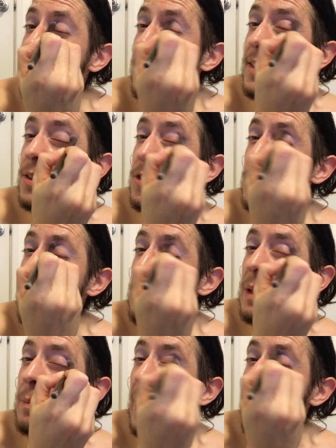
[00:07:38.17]
Still
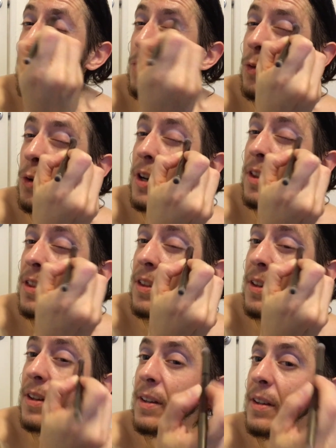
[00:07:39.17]
sweeping back and forth.